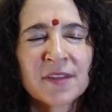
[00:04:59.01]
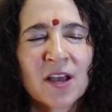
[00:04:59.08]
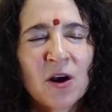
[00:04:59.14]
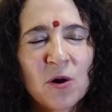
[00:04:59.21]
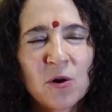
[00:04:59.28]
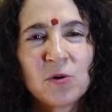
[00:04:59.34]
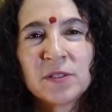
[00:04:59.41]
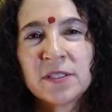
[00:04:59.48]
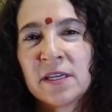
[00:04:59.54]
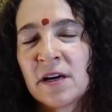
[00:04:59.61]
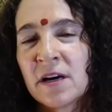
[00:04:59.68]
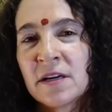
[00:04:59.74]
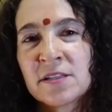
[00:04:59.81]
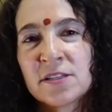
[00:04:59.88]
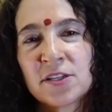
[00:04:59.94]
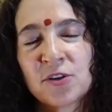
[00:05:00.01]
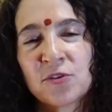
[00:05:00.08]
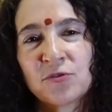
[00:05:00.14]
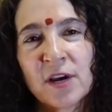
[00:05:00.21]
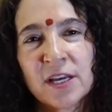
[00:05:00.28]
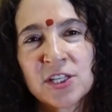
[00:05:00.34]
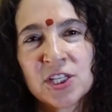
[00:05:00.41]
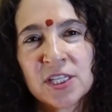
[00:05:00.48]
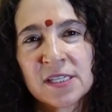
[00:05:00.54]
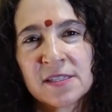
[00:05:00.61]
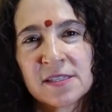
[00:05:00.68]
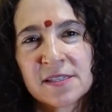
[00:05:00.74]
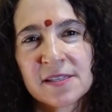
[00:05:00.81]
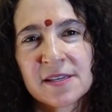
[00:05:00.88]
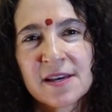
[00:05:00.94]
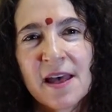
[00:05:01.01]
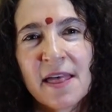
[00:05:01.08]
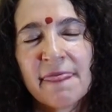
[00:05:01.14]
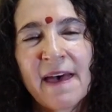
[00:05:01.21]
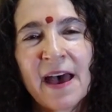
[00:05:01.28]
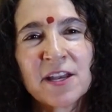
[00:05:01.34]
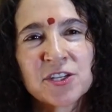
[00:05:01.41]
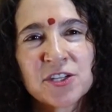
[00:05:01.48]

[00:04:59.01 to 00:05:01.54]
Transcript: holding on to grudges, that